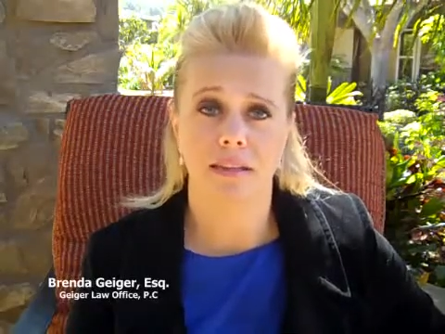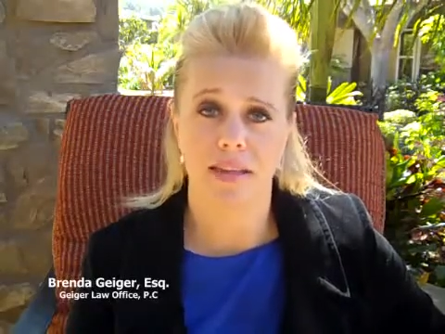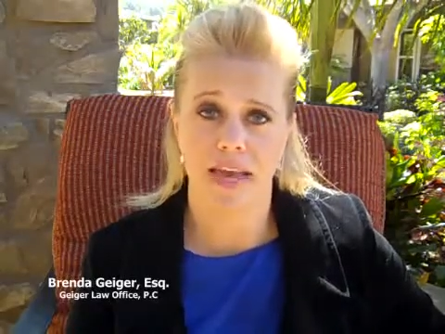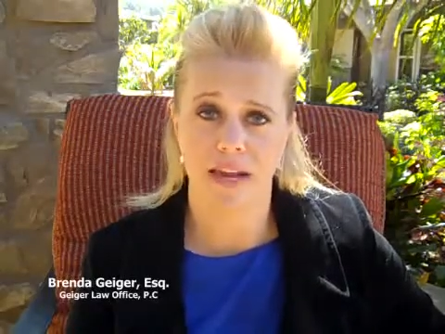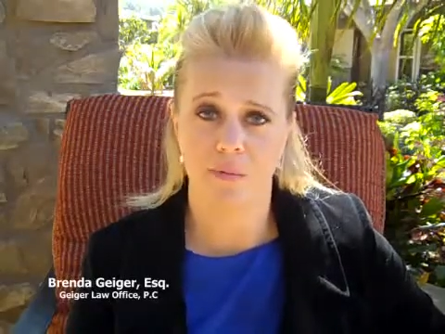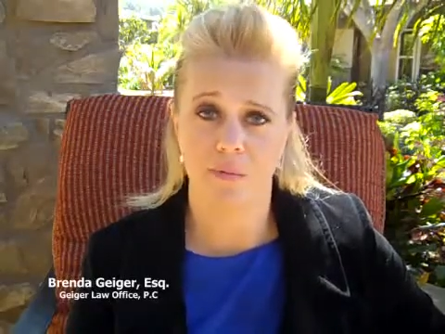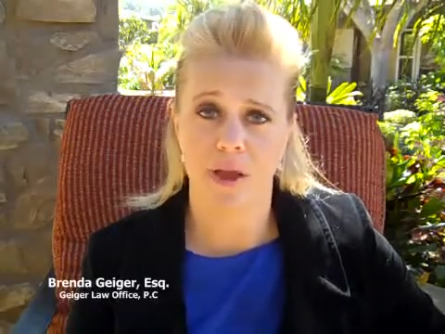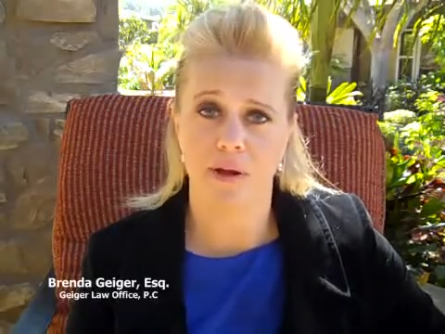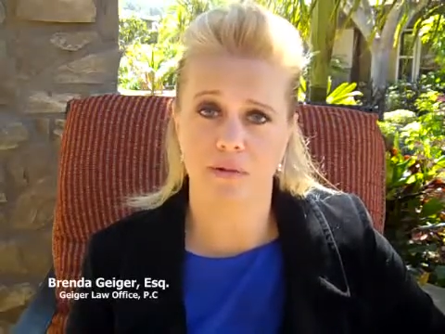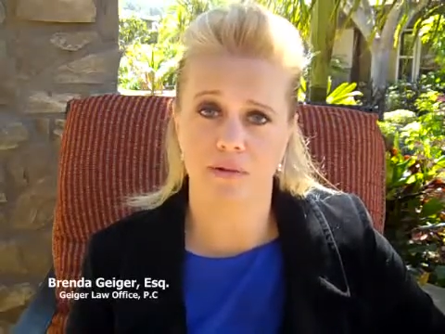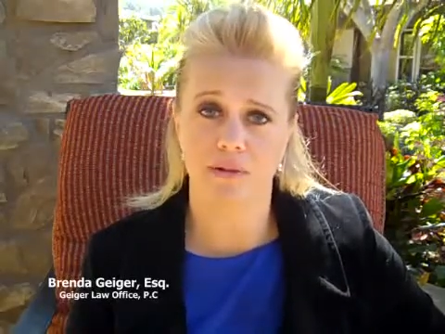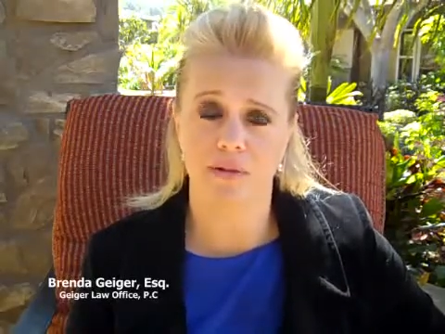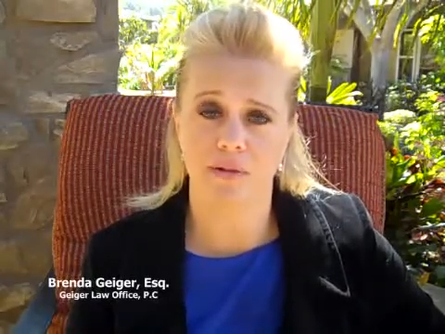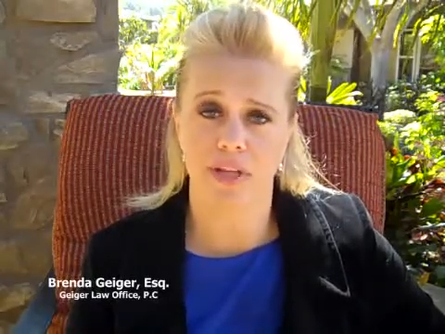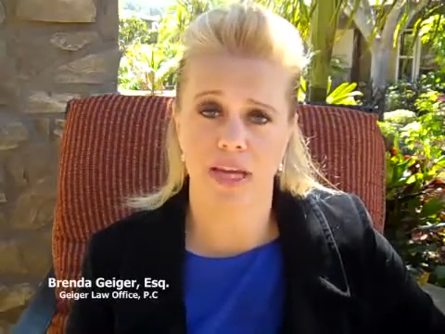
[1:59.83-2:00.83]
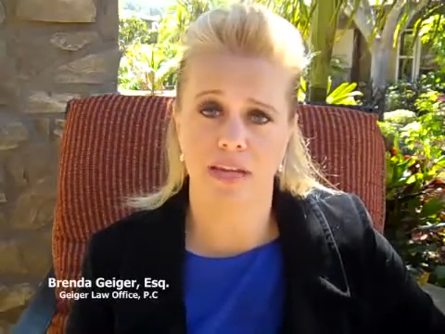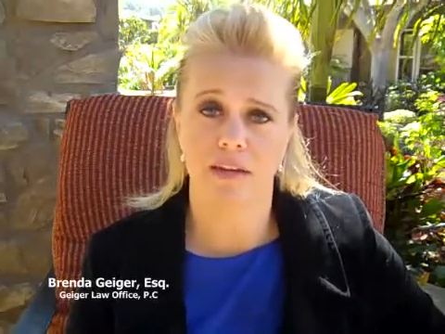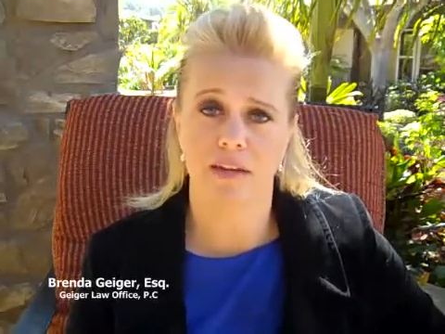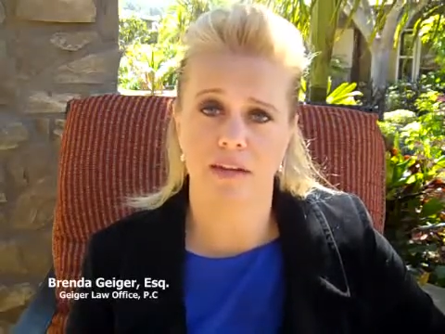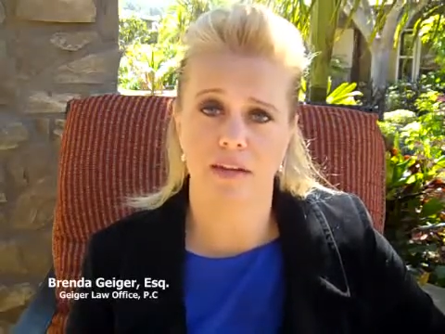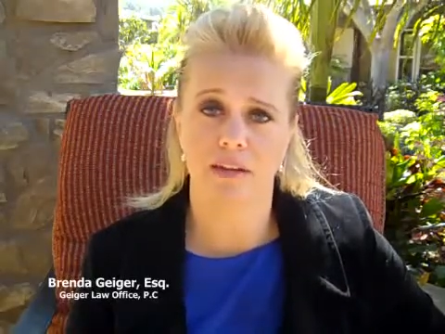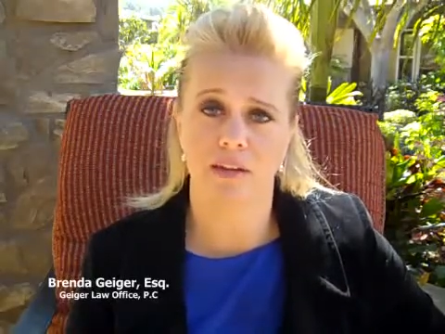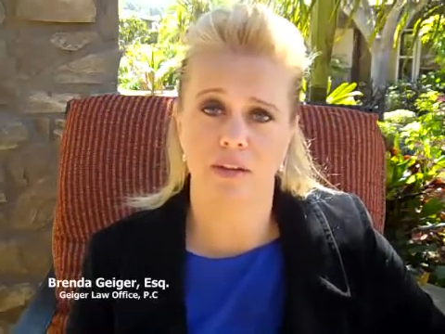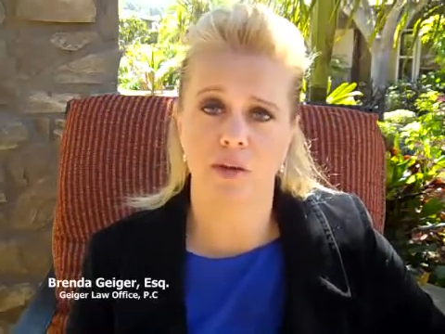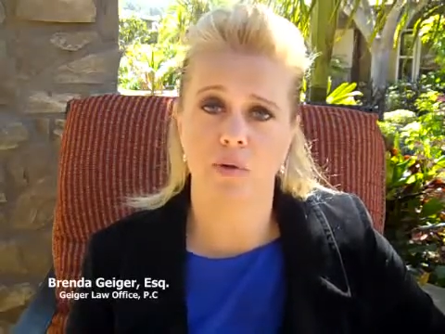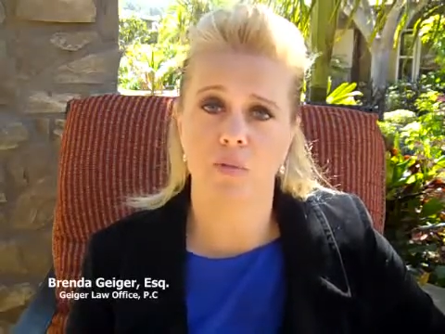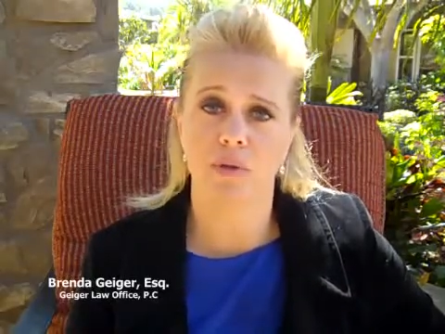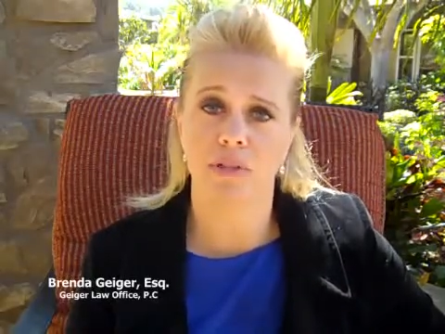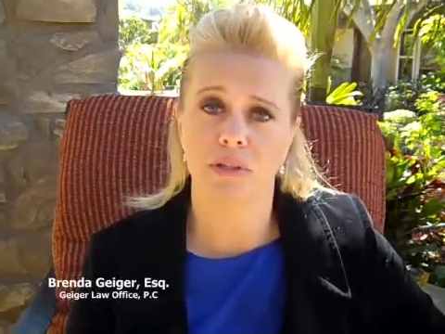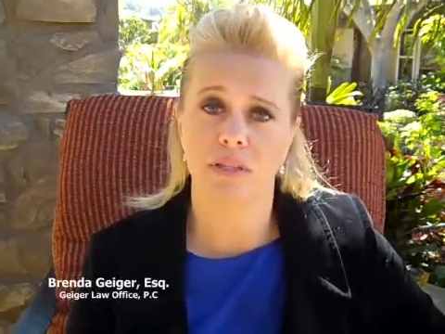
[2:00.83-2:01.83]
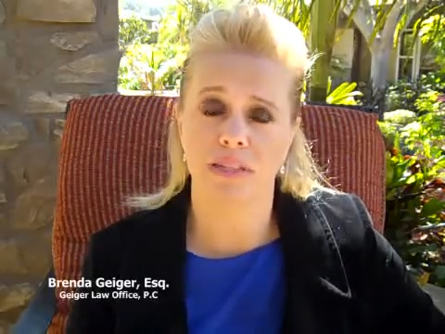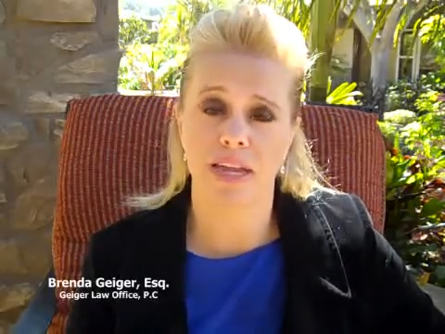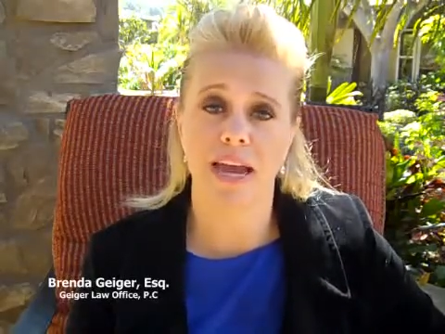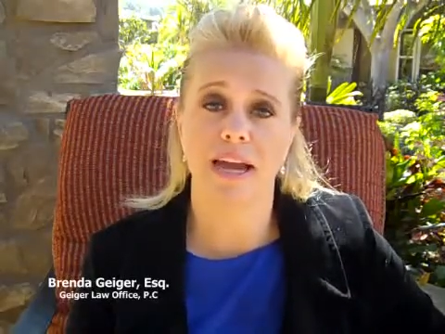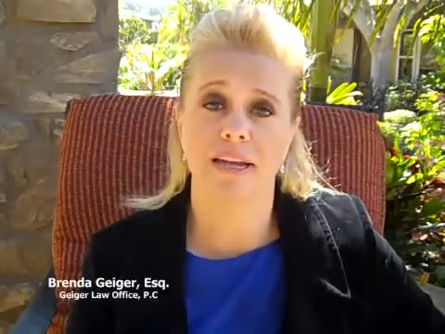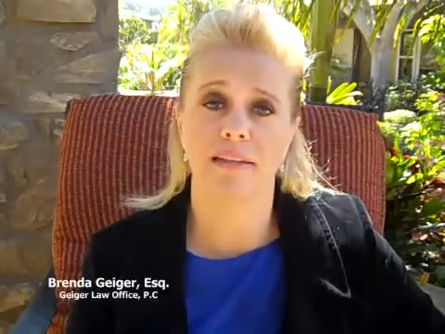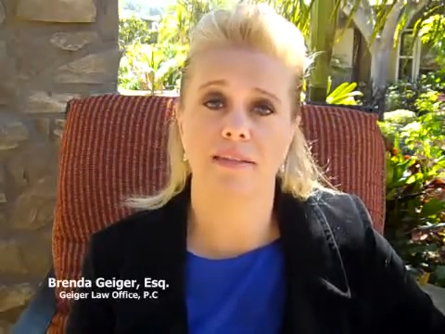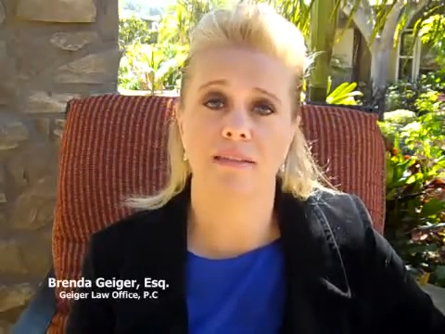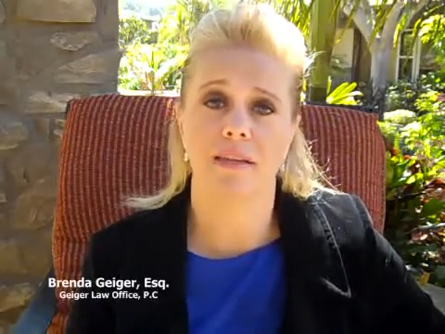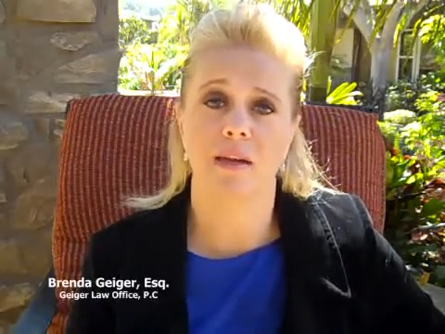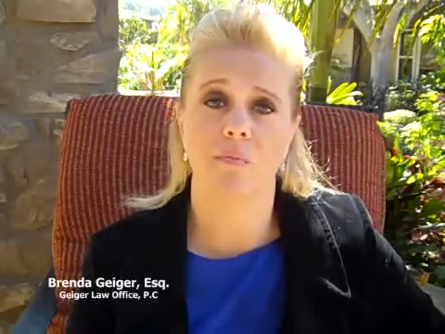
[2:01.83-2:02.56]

that amount so that there was a tax